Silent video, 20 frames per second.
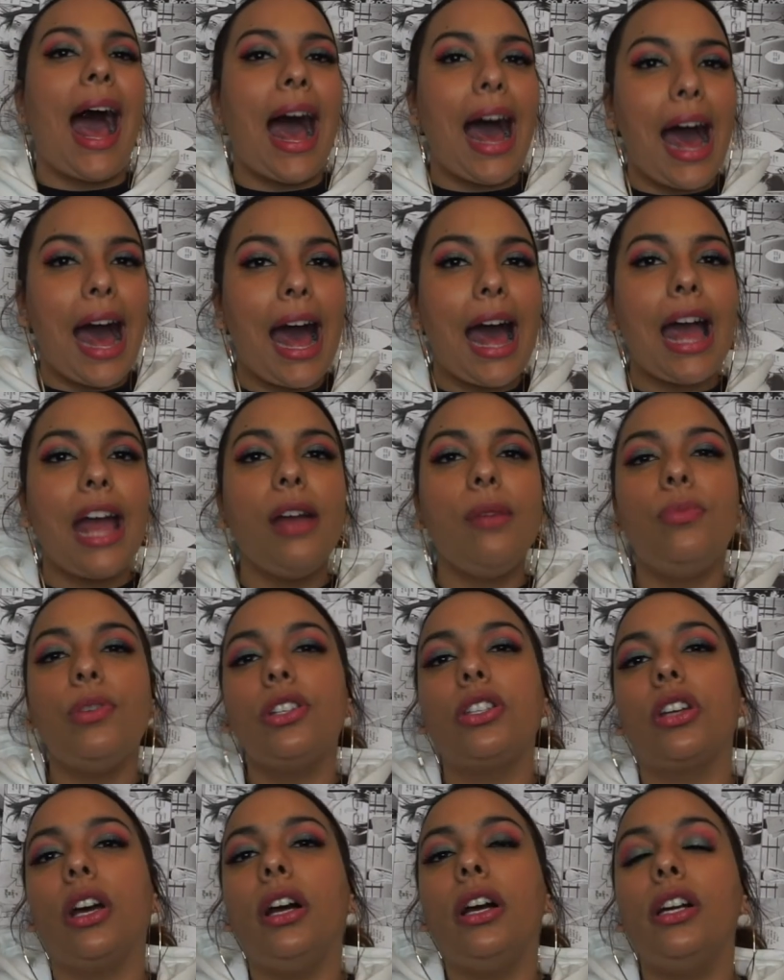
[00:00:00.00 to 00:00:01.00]
I
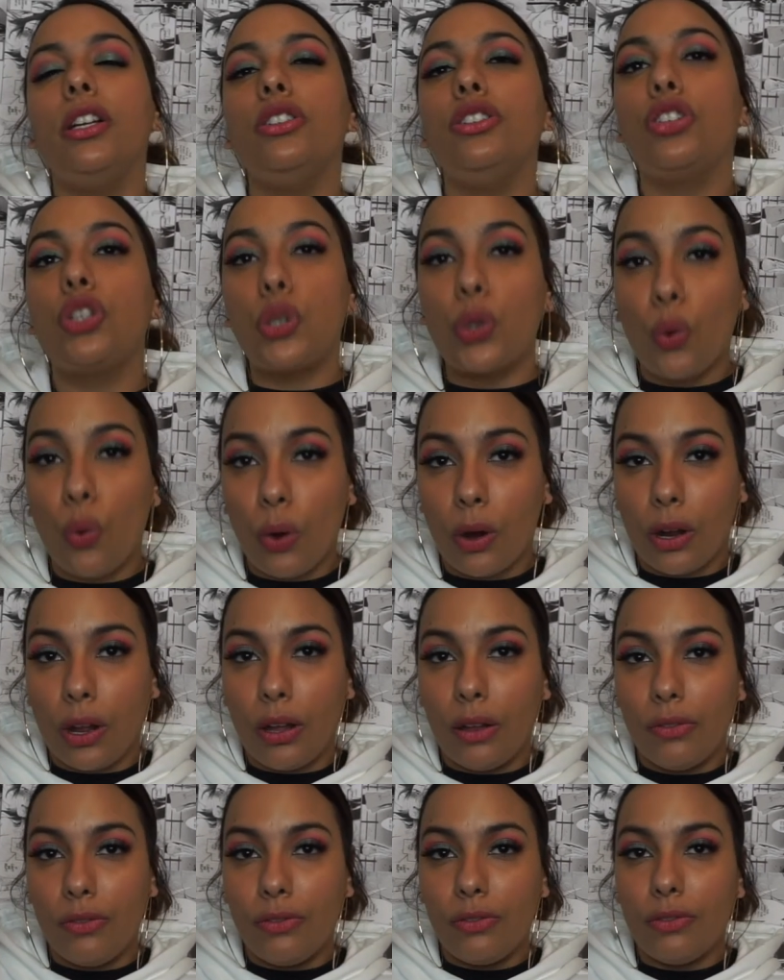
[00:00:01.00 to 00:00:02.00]
was unsure
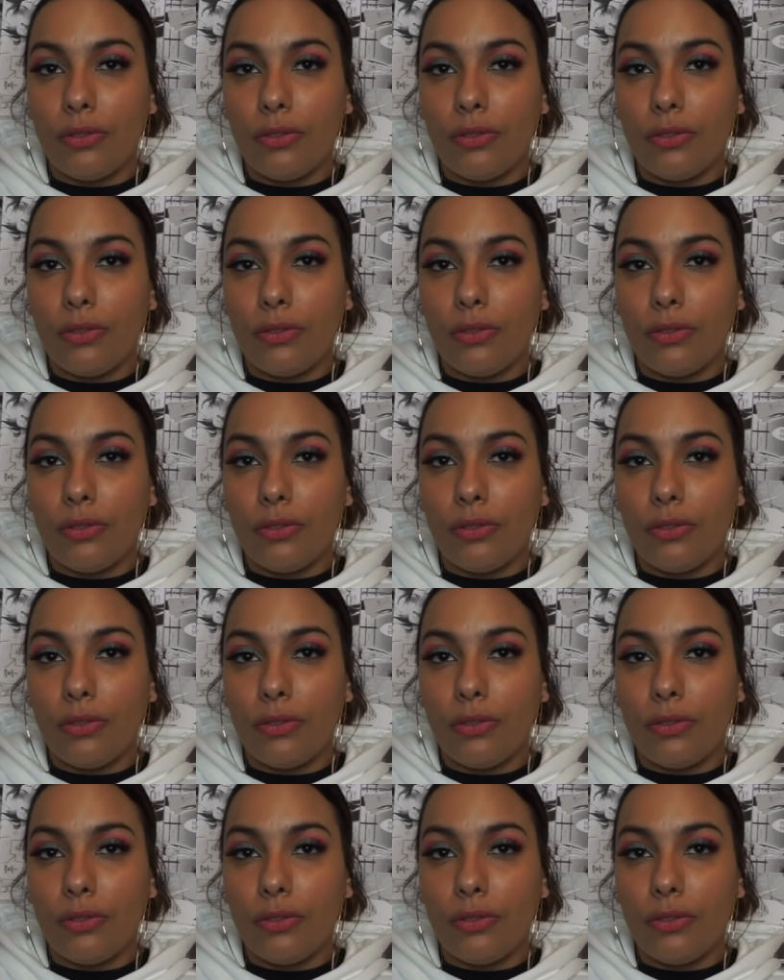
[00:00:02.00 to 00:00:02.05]
of